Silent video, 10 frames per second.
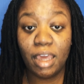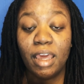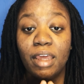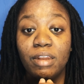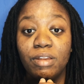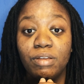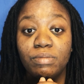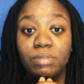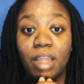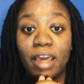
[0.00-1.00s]
and
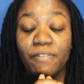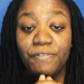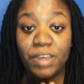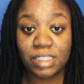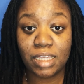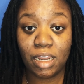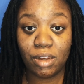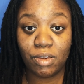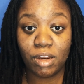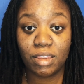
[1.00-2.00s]
like
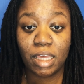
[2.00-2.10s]
fixated on it.